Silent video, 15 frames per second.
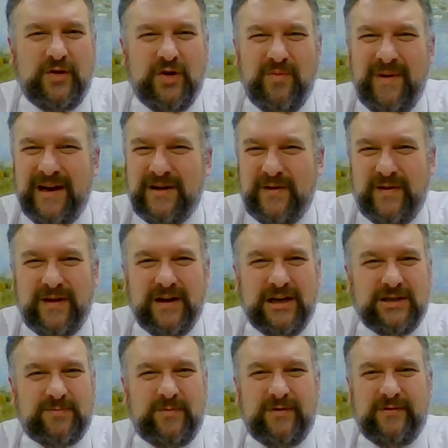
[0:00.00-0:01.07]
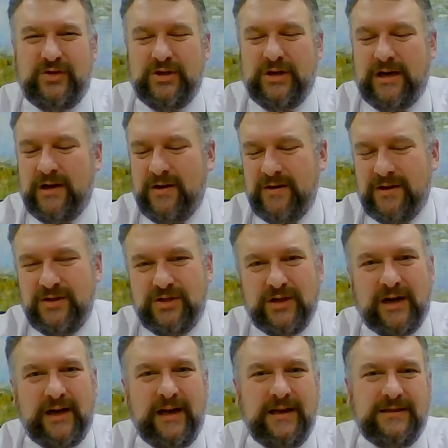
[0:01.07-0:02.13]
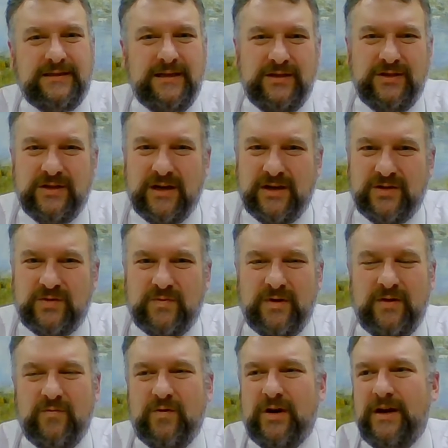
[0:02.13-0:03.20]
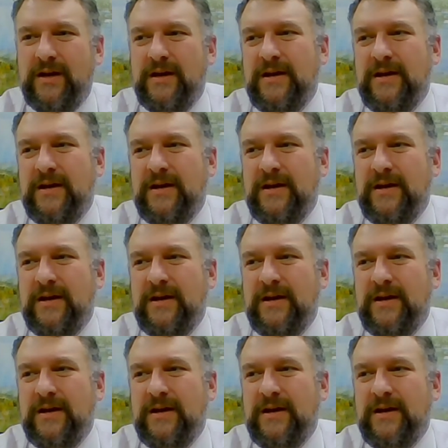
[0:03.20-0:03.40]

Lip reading: Go back to the Gospel of John. Look in John 18, John 21.